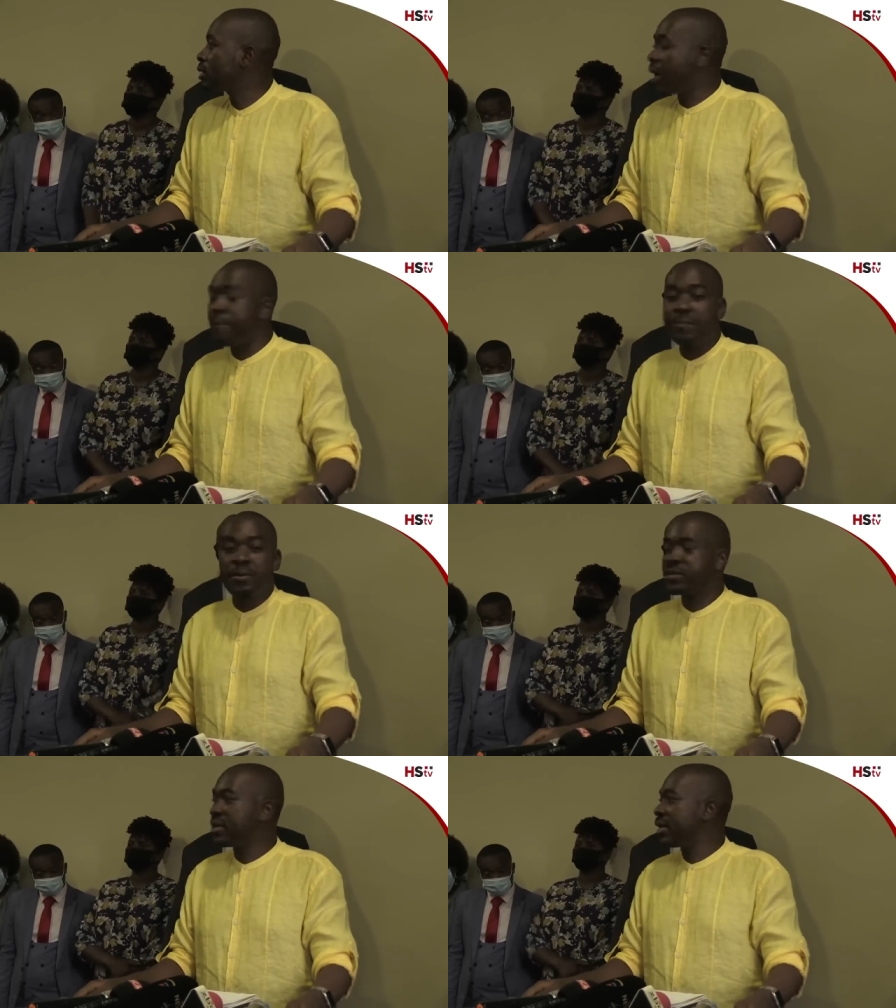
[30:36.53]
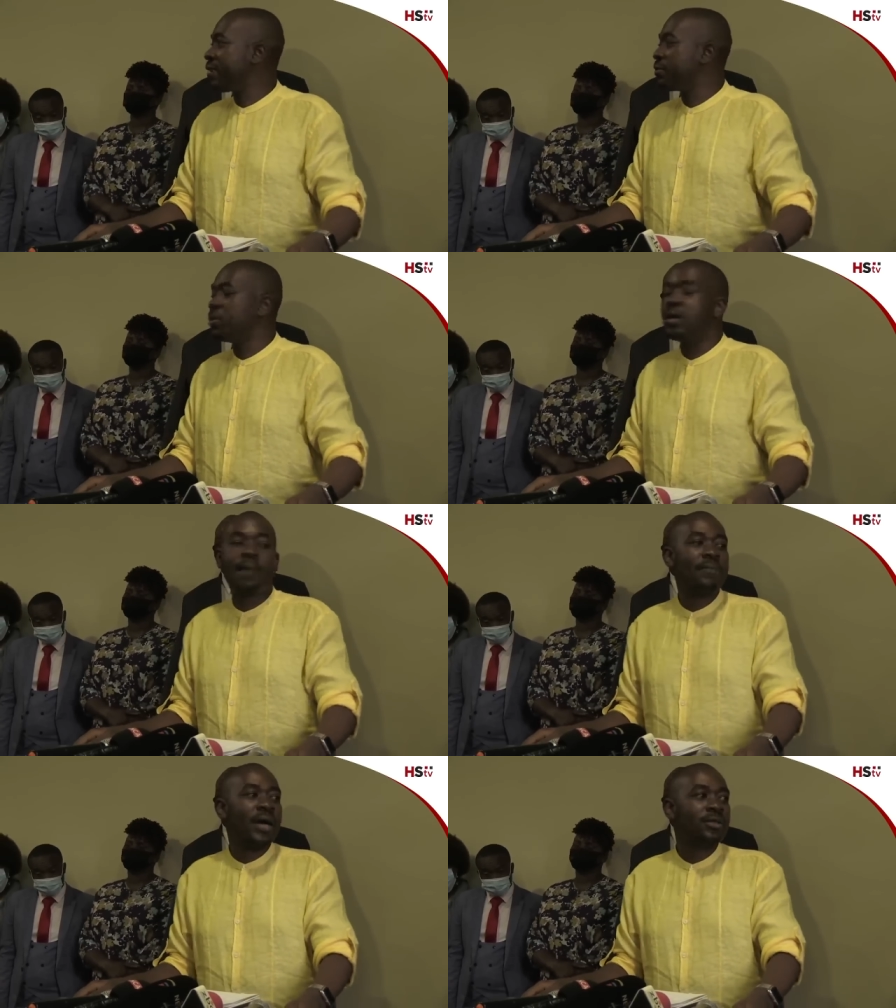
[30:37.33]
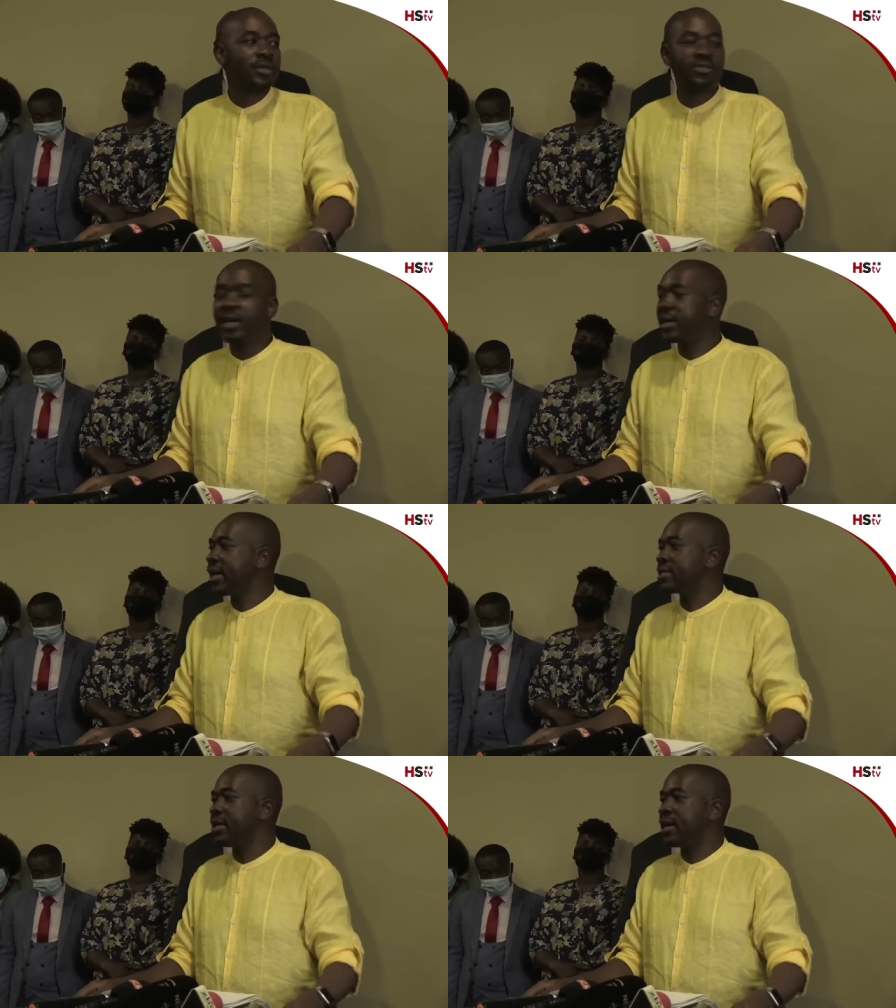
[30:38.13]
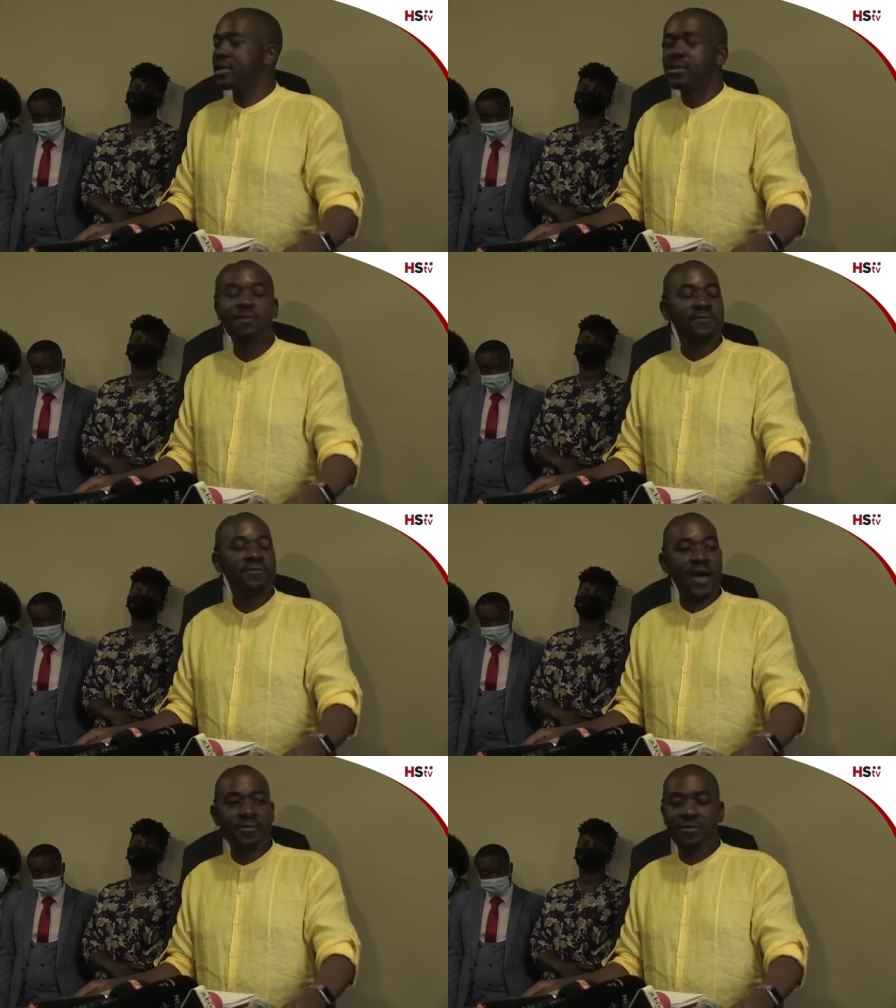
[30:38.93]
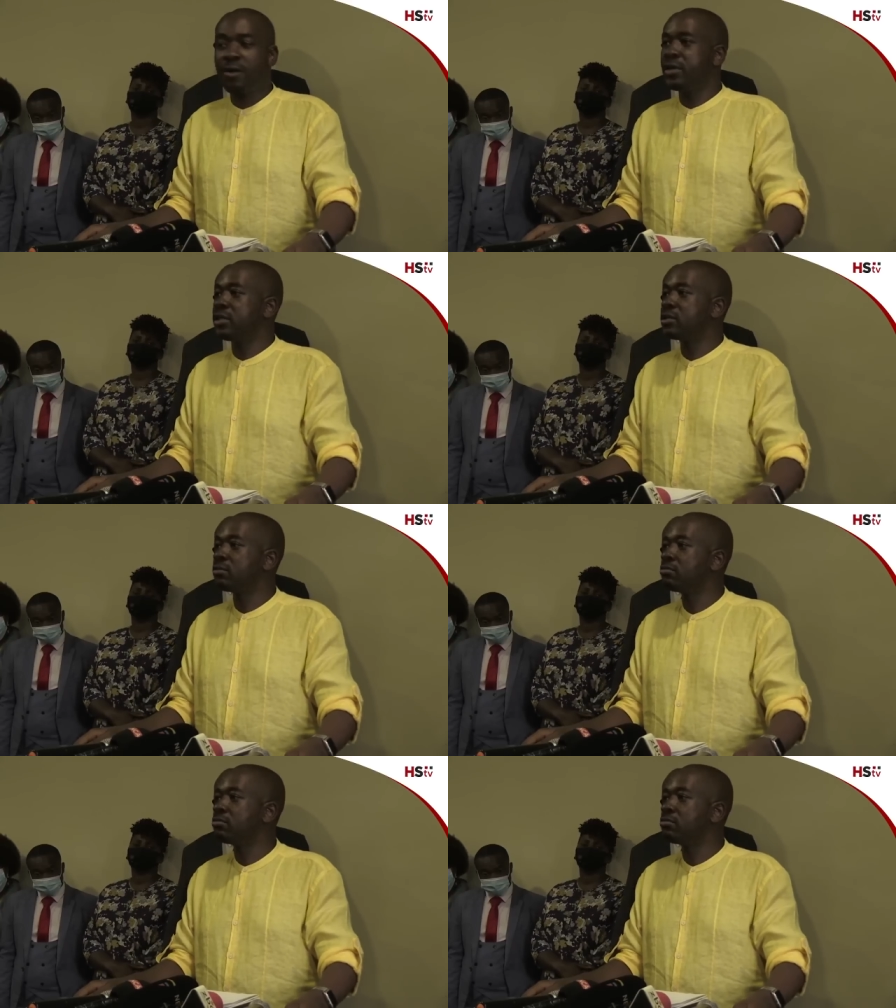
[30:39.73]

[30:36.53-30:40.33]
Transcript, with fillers: Some people have said, have you abandoned Tsvangirai legacy? Far from it.